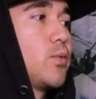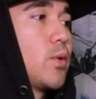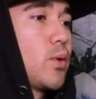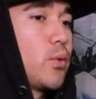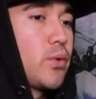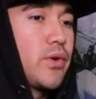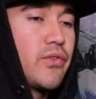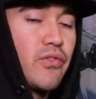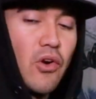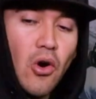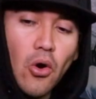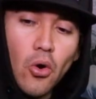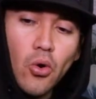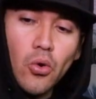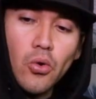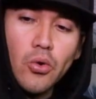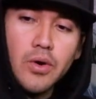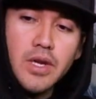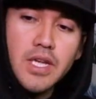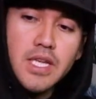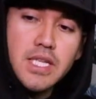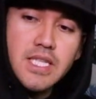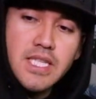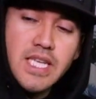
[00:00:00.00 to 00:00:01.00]
where we've
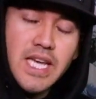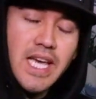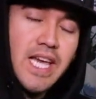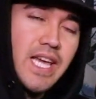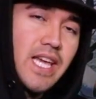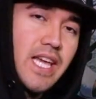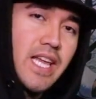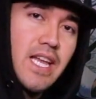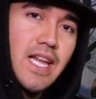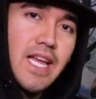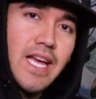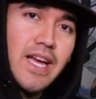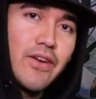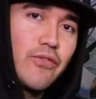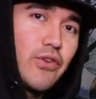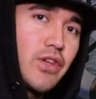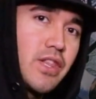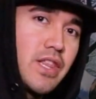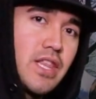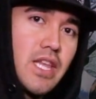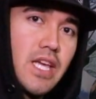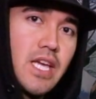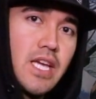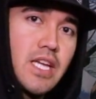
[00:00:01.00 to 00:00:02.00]
already taken
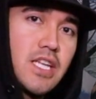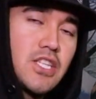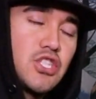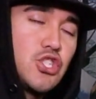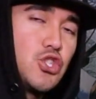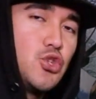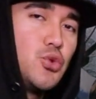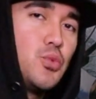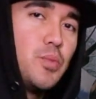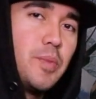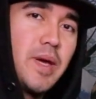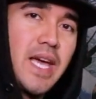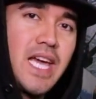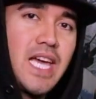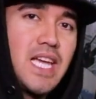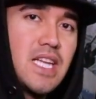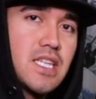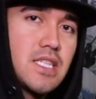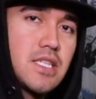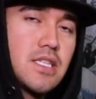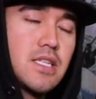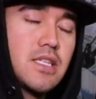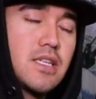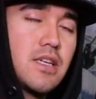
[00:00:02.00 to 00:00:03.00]
everything to
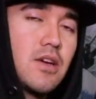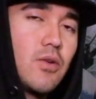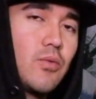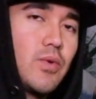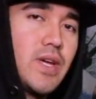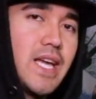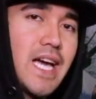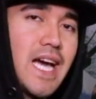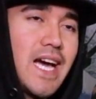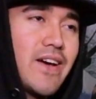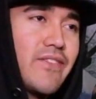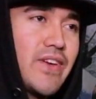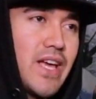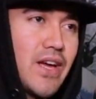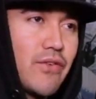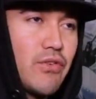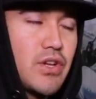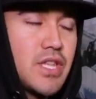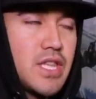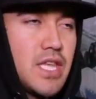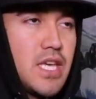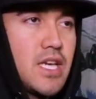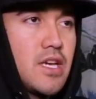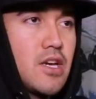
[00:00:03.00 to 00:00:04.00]
paint. We have
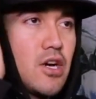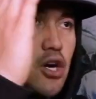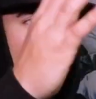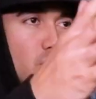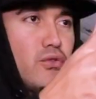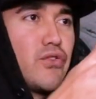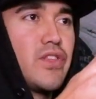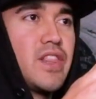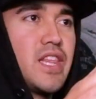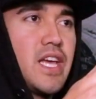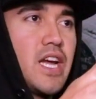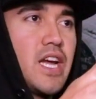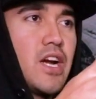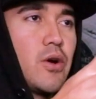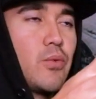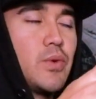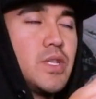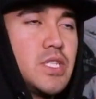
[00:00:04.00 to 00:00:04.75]
everything over there.